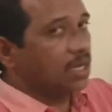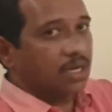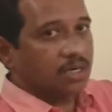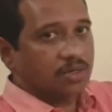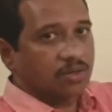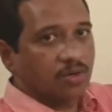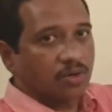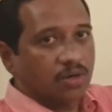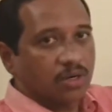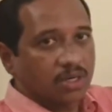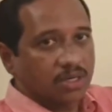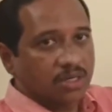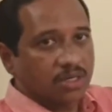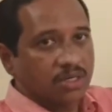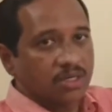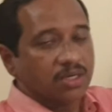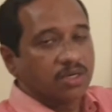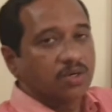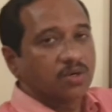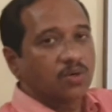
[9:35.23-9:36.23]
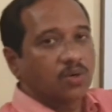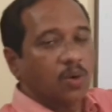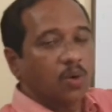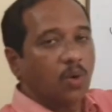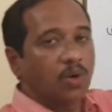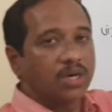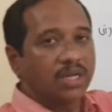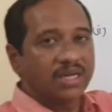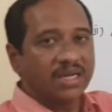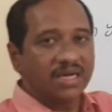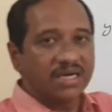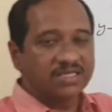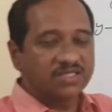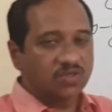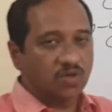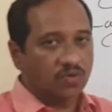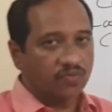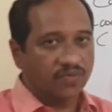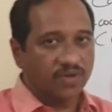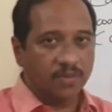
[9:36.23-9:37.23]
are called the
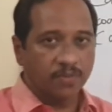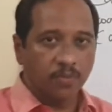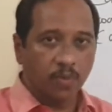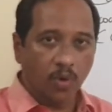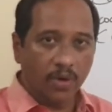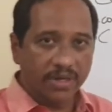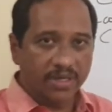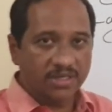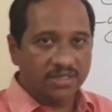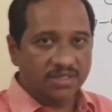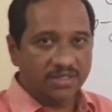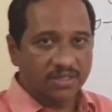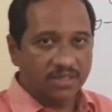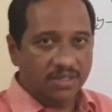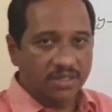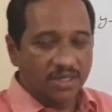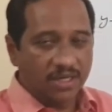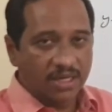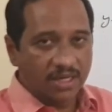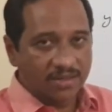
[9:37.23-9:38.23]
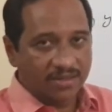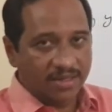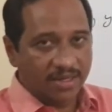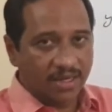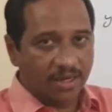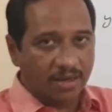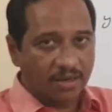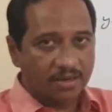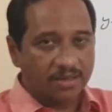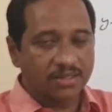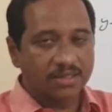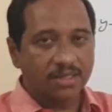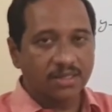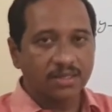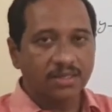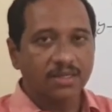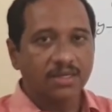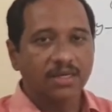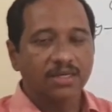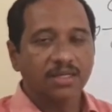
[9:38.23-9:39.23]
coordinates of a point. They are
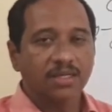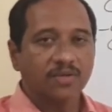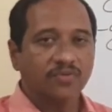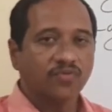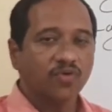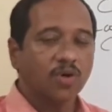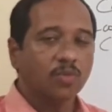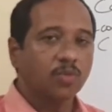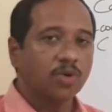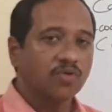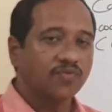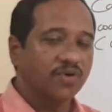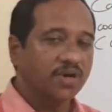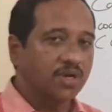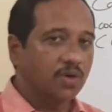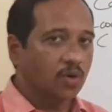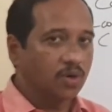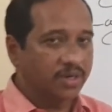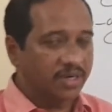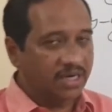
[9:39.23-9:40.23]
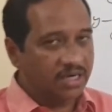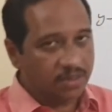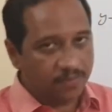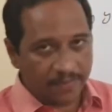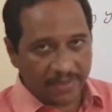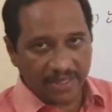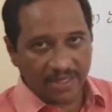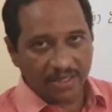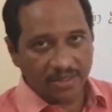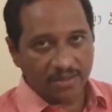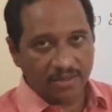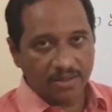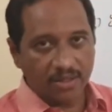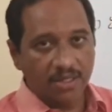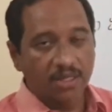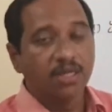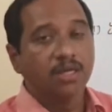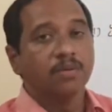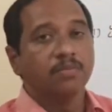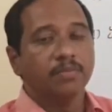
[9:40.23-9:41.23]
written in the form of an ordered
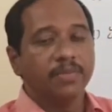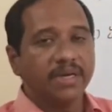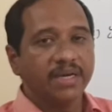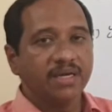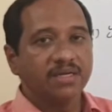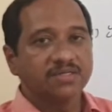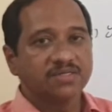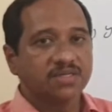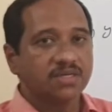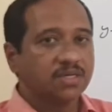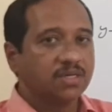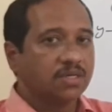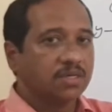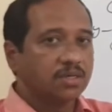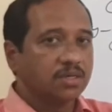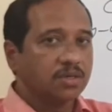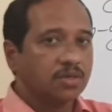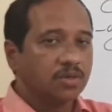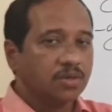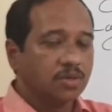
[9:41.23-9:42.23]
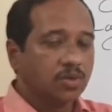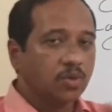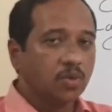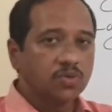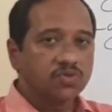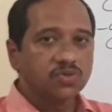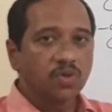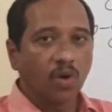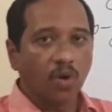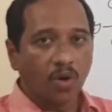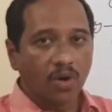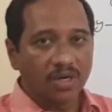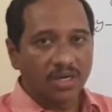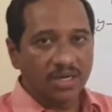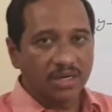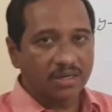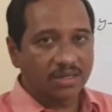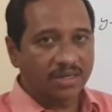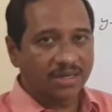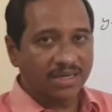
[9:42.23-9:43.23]
pair, means whose
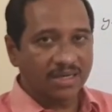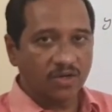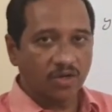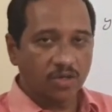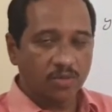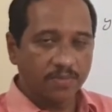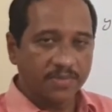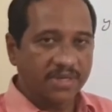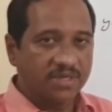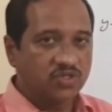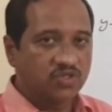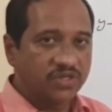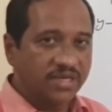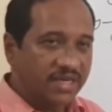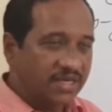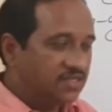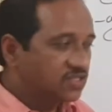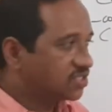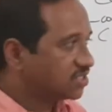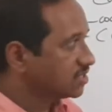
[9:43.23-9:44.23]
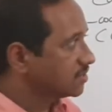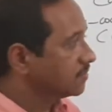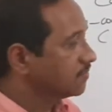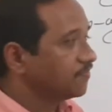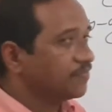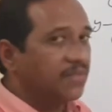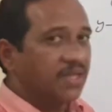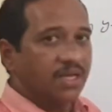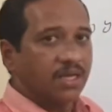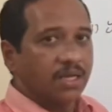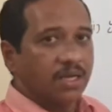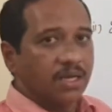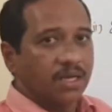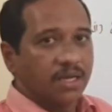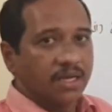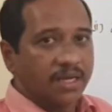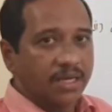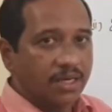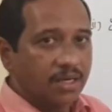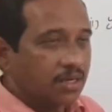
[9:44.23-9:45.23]
order cannot be changed.
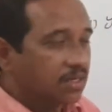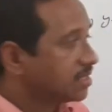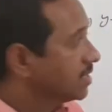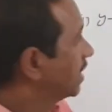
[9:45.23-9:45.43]
Here